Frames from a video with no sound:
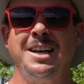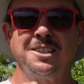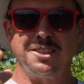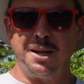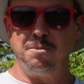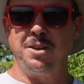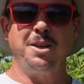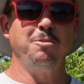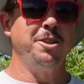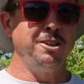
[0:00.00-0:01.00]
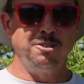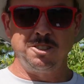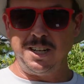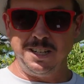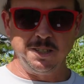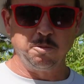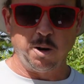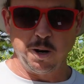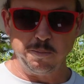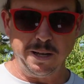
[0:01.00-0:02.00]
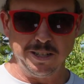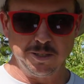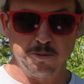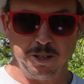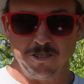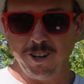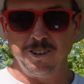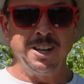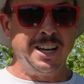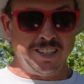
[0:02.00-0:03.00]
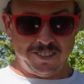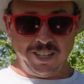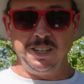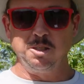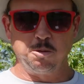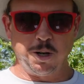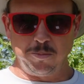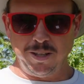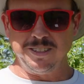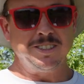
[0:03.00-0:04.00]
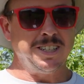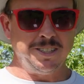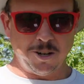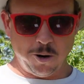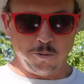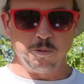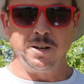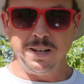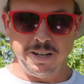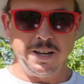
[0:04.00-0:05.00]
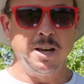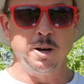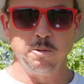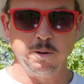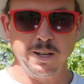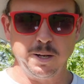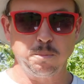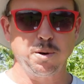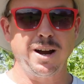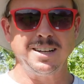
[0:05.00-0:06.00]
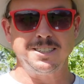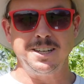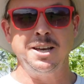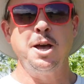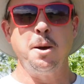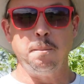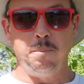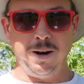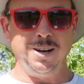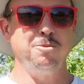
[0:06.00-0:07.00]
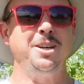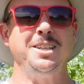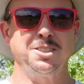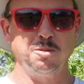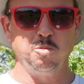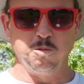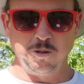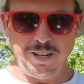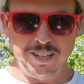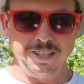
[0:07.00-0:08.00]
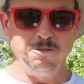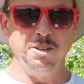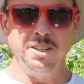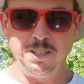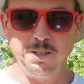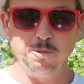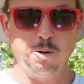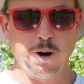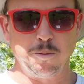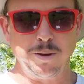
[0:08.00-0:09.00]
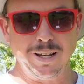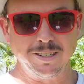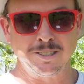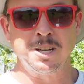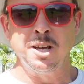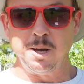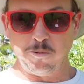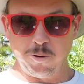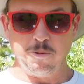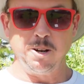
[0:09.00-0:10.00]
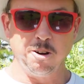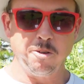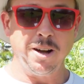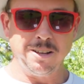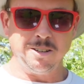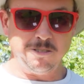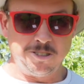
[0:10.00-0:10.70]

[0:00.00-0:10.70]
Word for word: Same thing with those seedless watermelons we grow. Seedless watermelon seeds are really, really pricey, but we get some really, really good watermelons when we grow out those